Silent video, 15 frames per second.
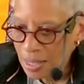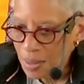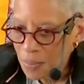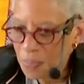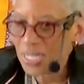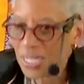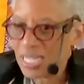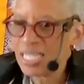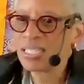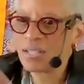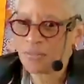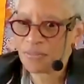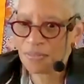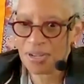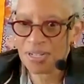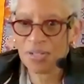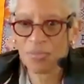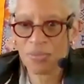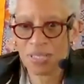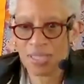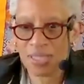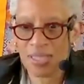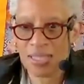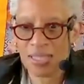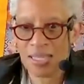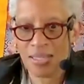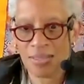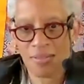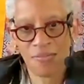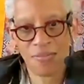But he's confronted with
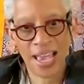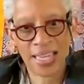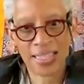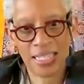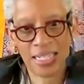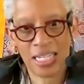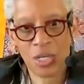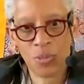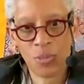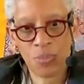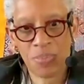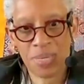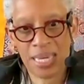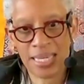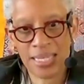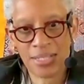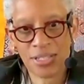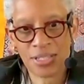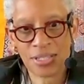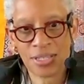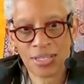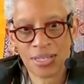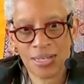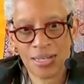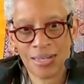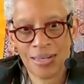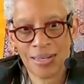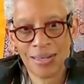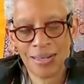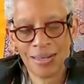the fact that human beings
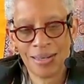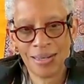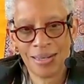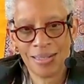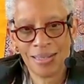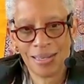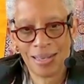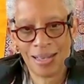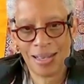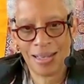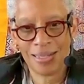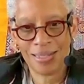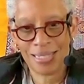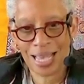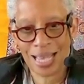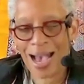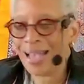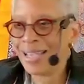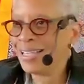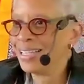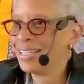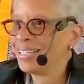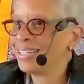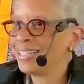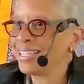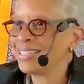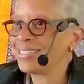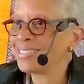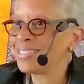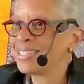die,
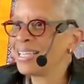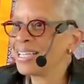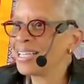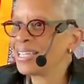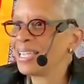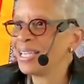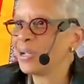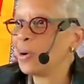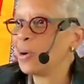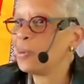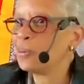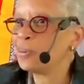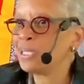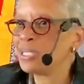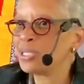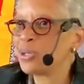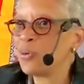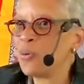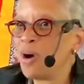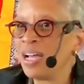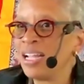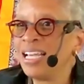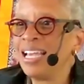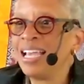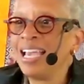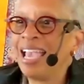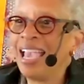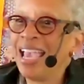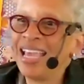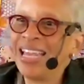get sick, get old, and so on.
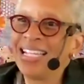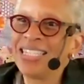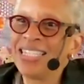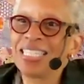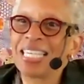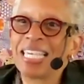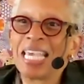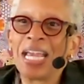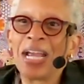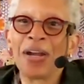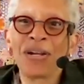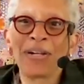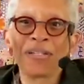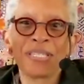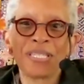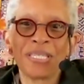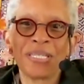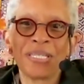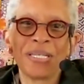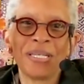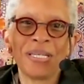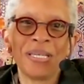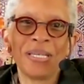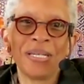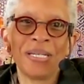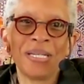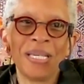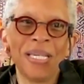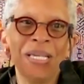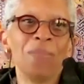And it scares
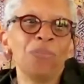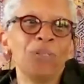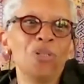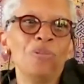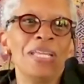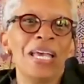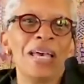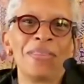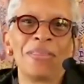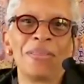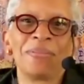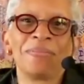him to death,